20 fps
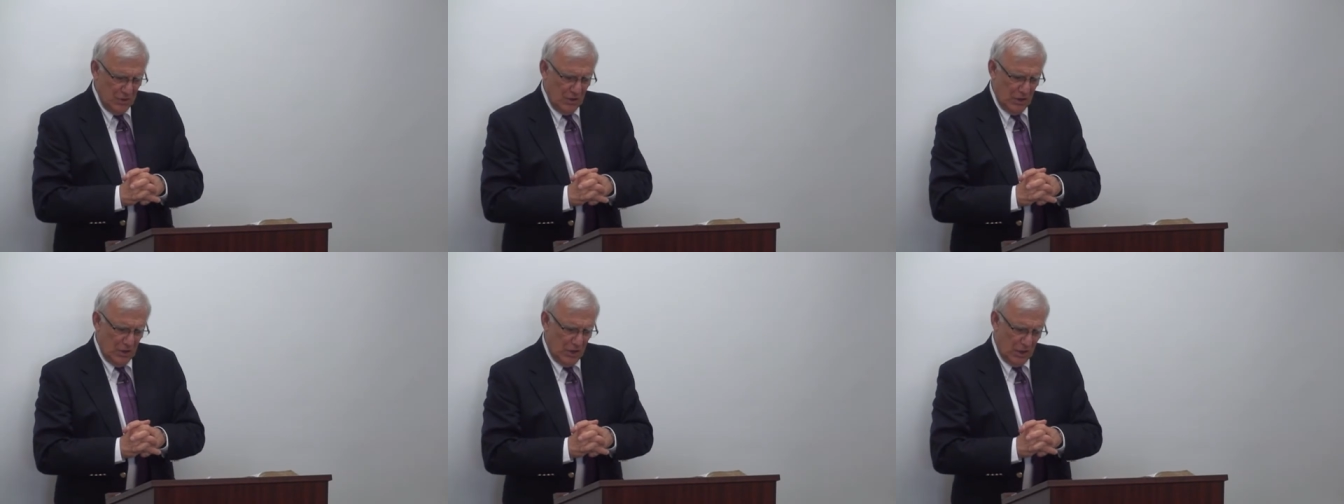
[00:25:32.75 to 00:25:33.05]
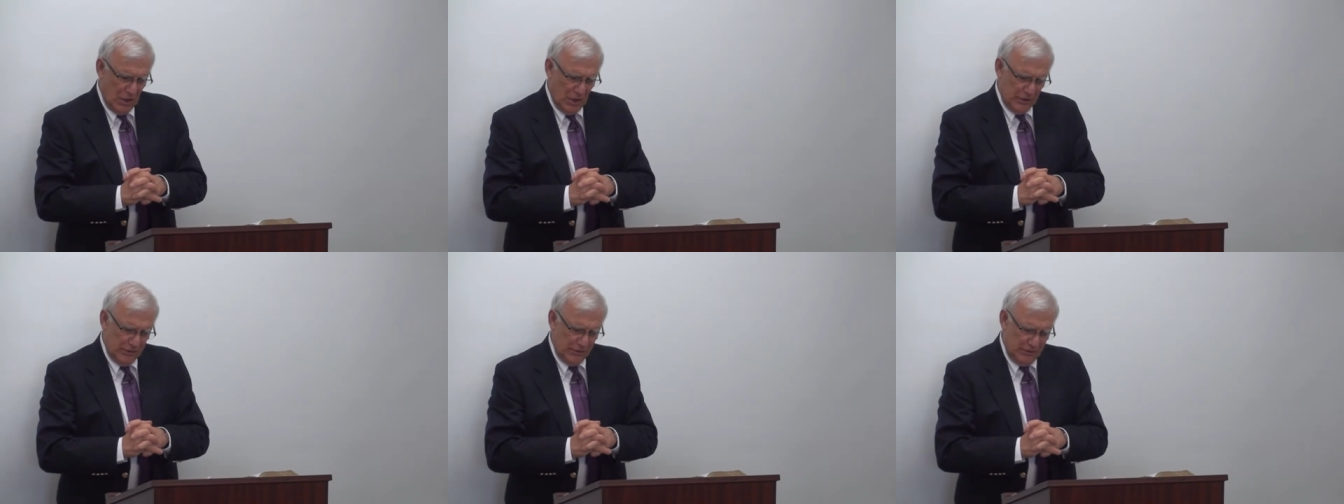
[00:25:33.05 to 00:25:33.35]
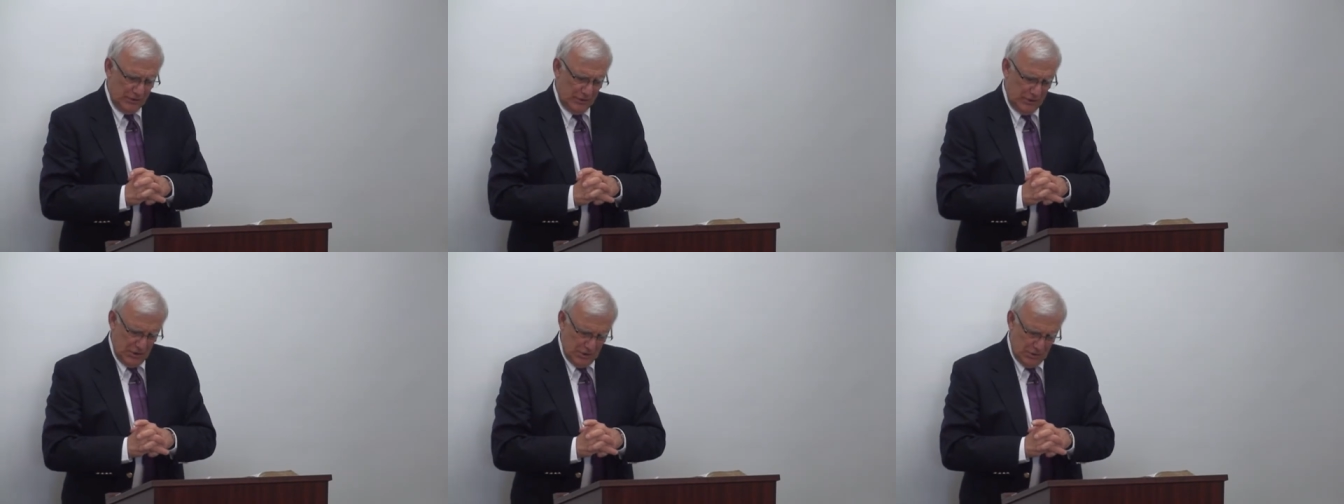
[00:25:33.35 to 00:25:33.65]
uh,
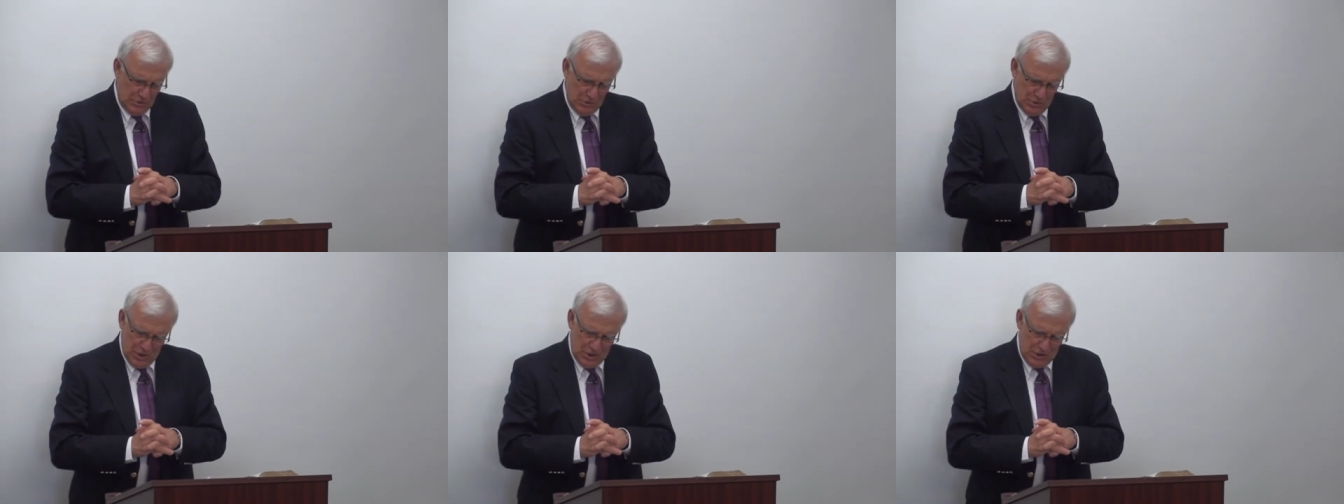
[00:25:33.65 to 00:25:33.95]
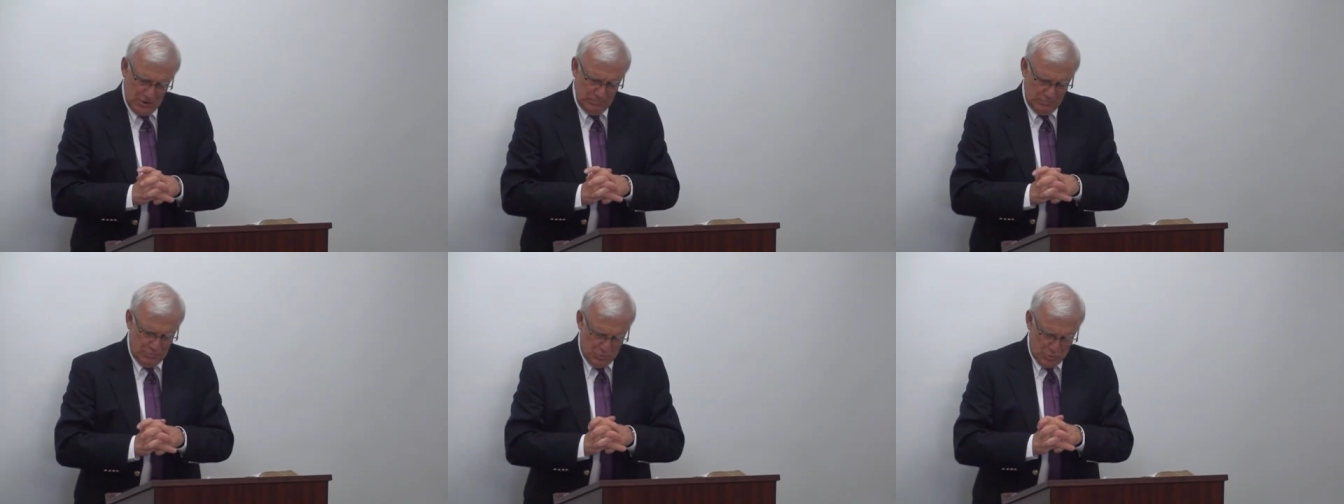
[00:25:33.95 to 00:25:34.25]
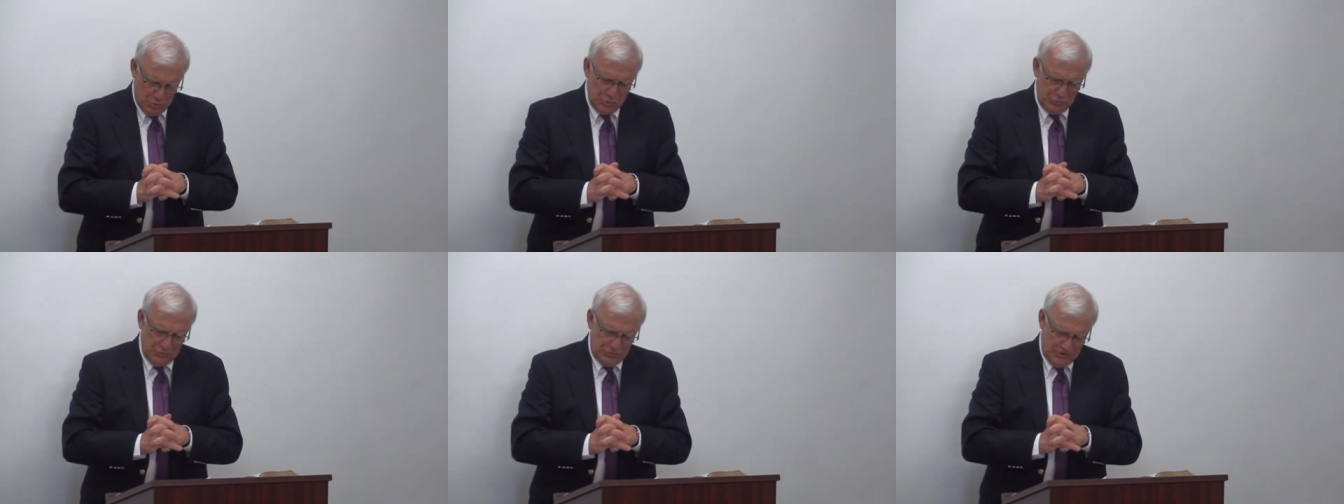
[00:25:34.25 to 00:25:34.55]
in
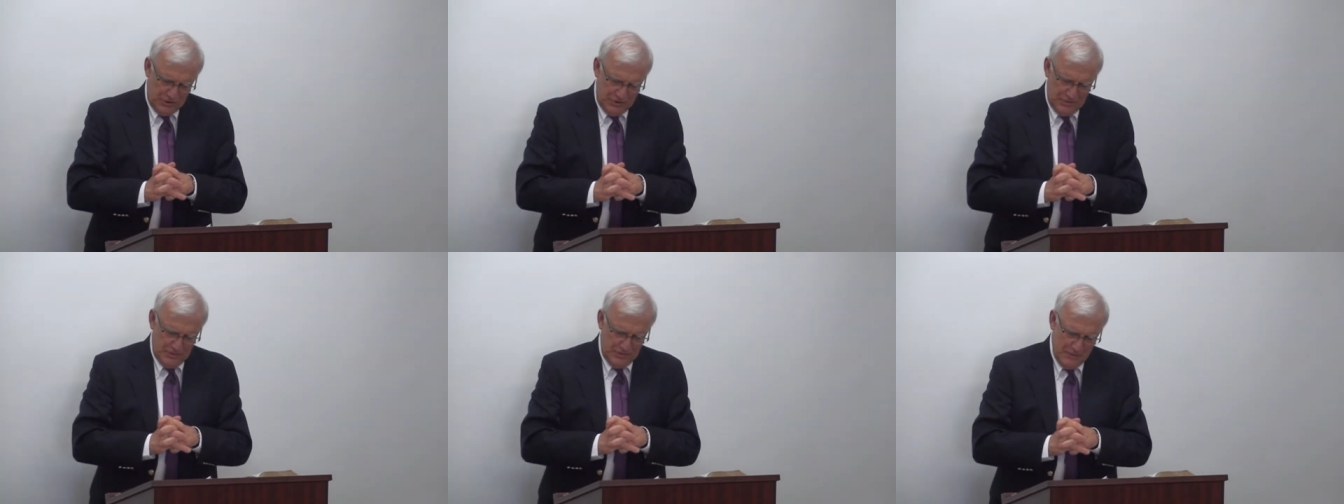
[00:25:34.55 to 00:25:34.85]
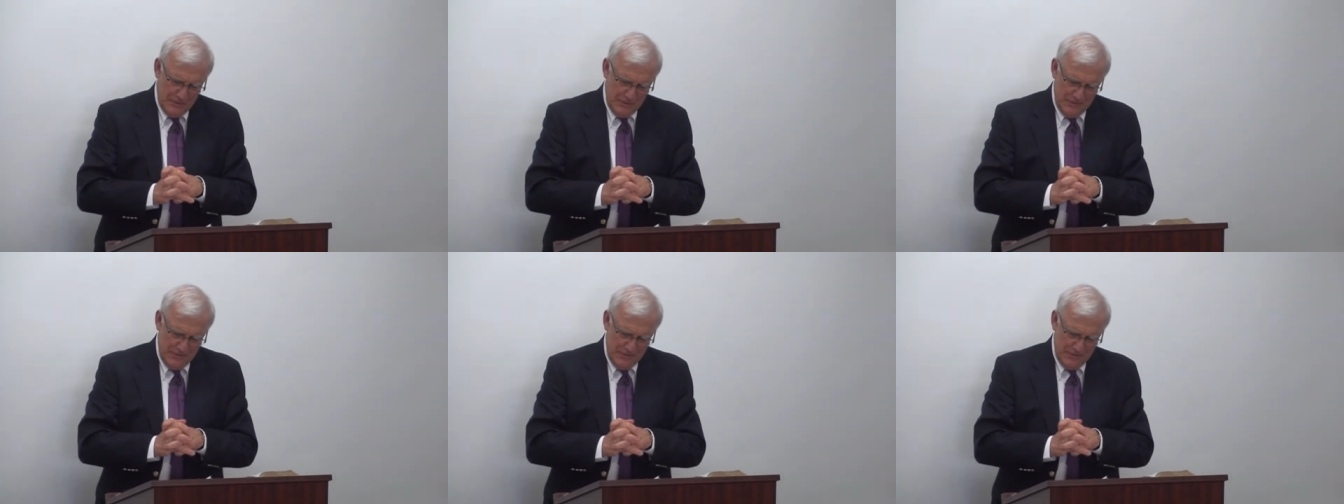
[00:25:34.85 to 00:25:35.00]
Burundi.